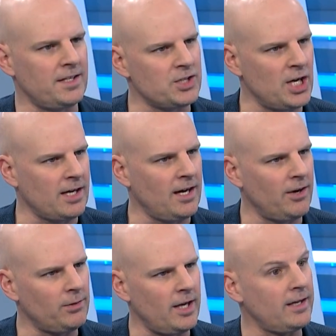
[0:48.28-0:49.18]
us in a
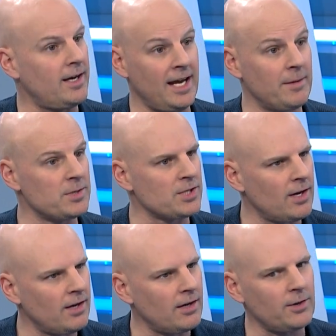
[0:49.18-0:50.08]
checkout like at
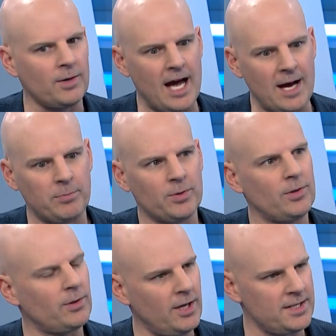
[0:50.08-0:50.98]
Amazon or Apple
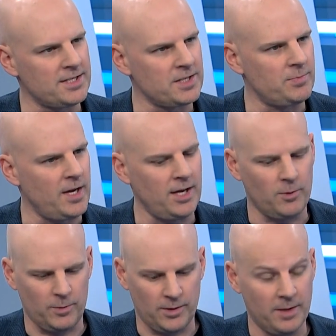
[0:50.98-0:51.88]
or Hudson's Bay,
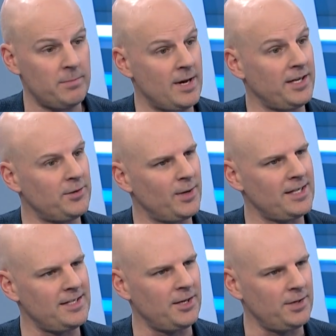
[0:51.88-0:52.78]
where we're embedded
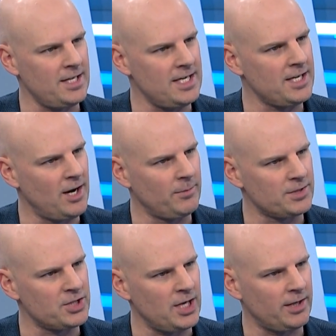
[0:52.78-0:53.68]
right there in the
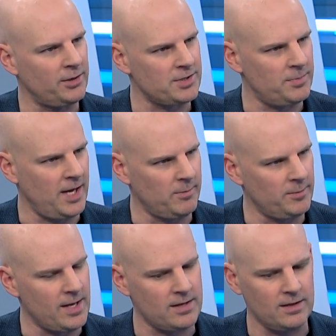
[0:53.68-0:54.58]
e-commerce checkout as a
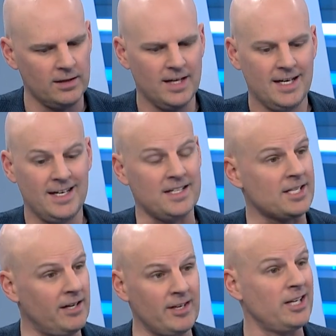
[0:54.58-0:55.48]
payment method.
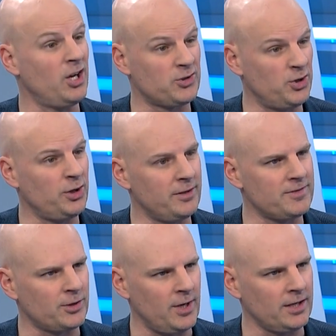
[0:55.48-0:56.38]
It's kind of like an
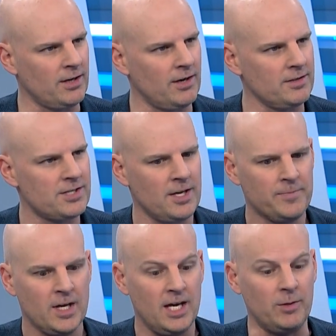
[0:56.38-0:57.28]
alternative to credit cards.
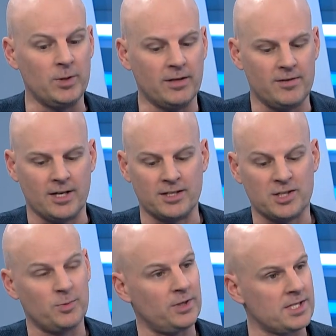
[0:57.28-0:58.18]
And we give the
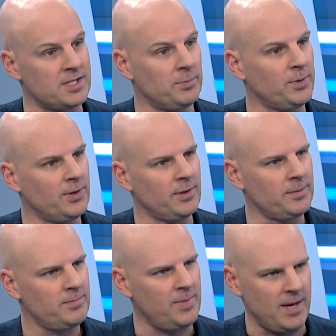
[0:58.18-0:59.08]
customer a
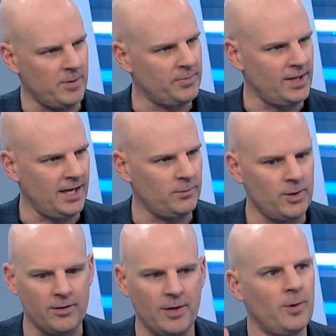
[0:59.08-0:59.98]
simple payment plan,
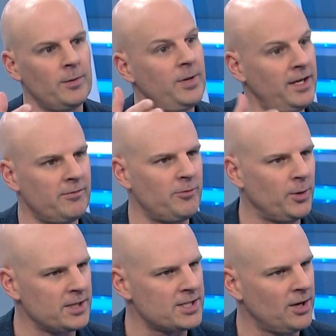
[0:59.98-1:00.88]
whether they want to pay in
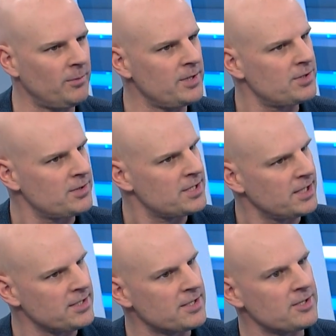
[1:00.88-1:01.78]
4 installments or
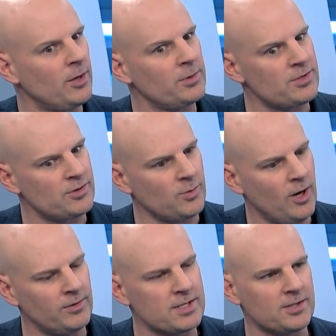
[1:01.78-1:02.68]
6 installments or
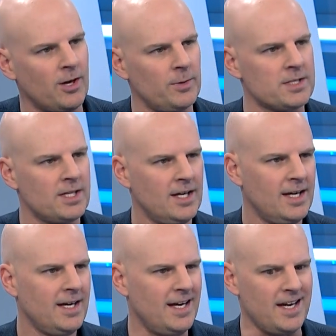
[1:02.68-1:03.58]
12 installments.
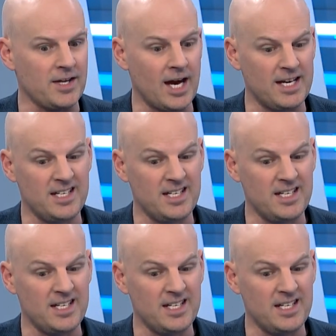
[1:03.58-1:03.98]
And the